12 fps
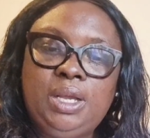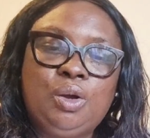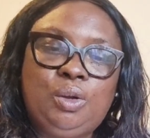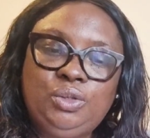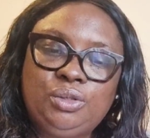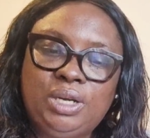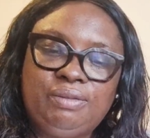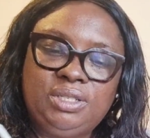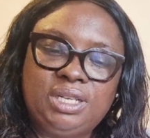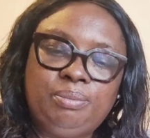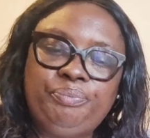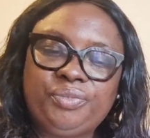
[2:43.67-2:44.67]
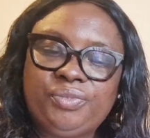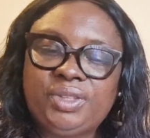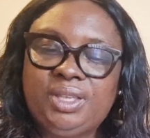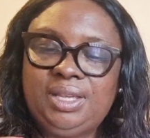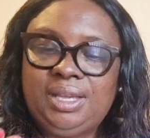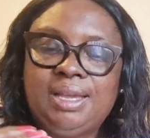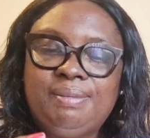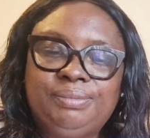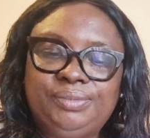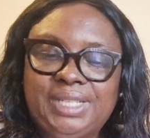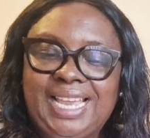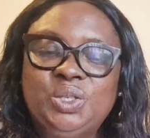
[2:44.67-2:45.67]
So I had to do a chain that
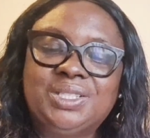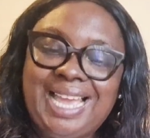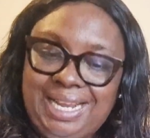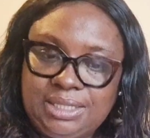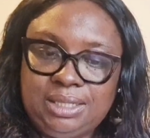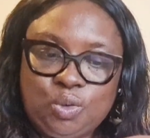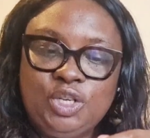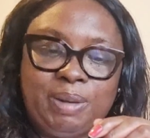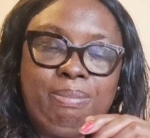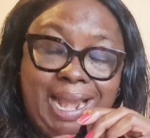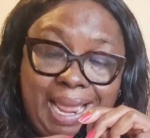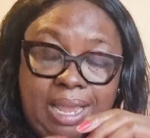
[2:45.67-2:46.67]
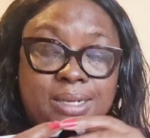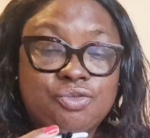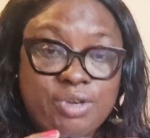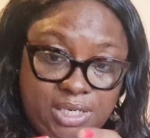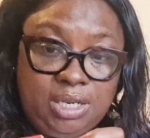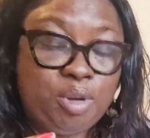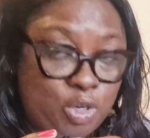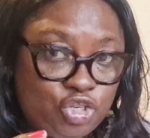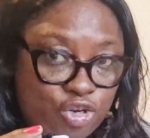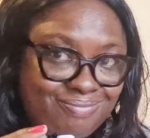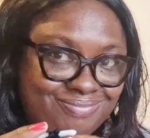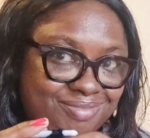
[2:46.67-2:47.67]
I used in place just to
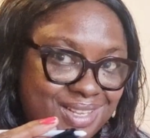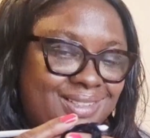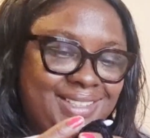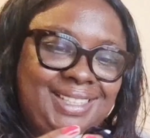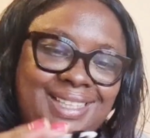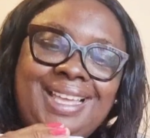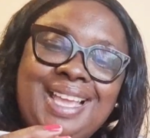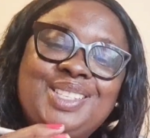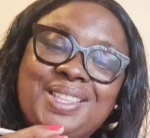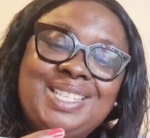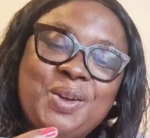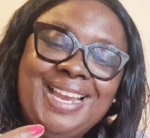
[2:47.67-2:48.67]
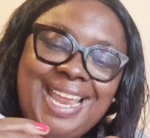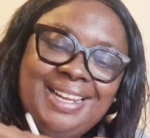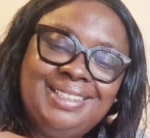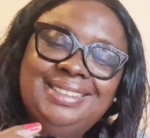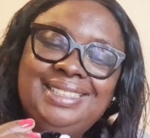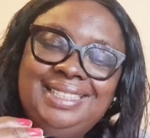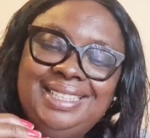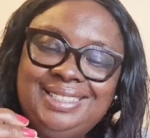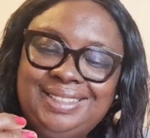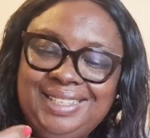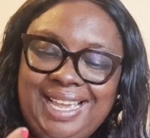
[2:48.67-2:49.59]
replace the yarn which I didn't have.